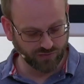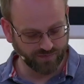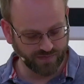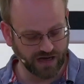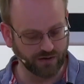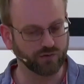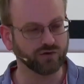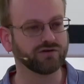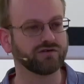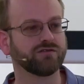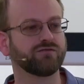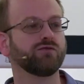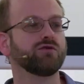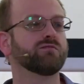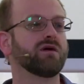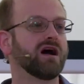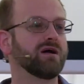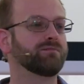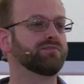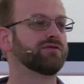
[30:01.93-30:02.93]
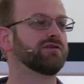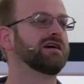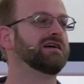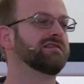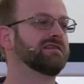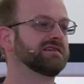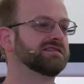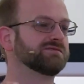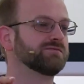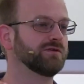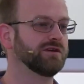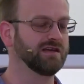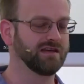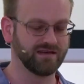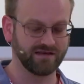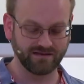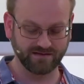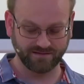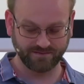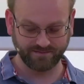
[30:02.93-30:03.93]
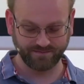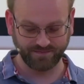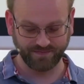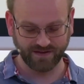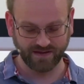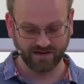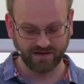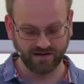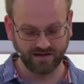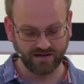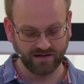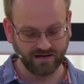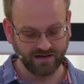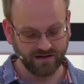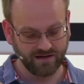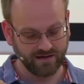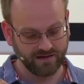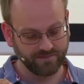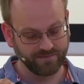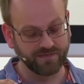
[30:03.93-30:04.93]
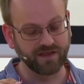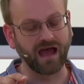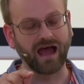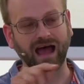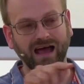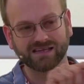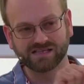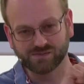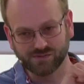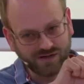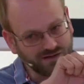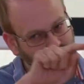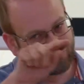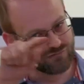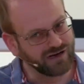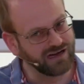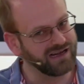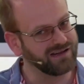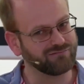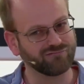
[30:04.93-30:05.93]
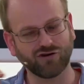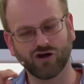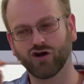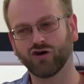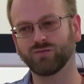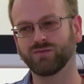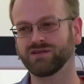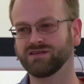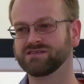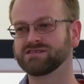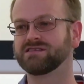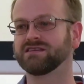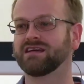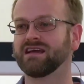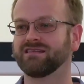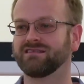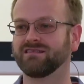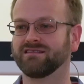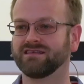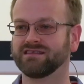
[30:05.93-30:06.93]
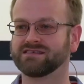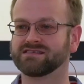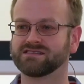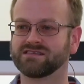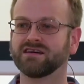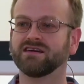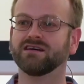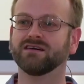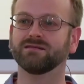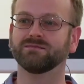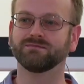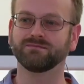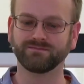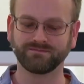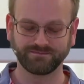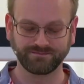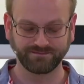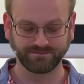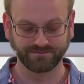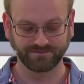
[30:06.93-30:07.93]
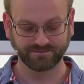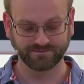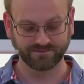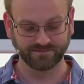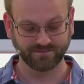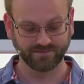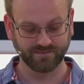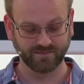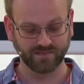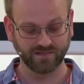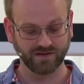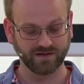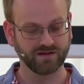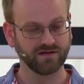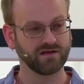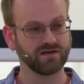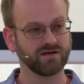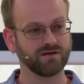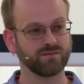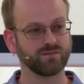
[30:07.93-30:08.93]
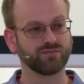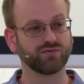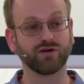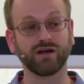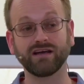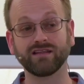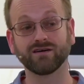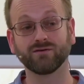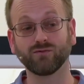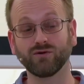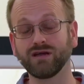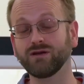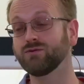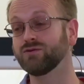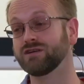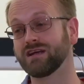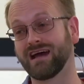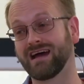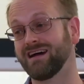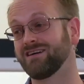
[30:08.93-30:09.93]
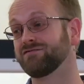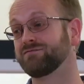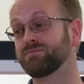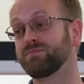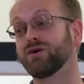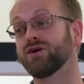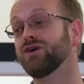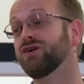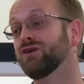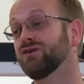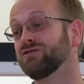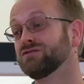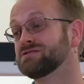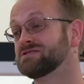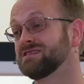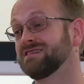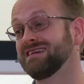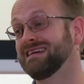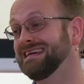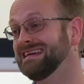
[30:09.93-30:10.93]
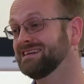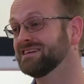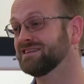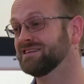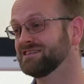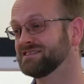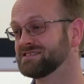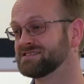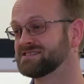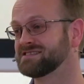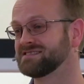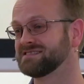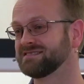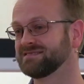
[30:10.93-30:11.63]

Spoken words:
I wonder if we might pray this week that as we read Romans together this term, pray that we would have Paul's eagerness.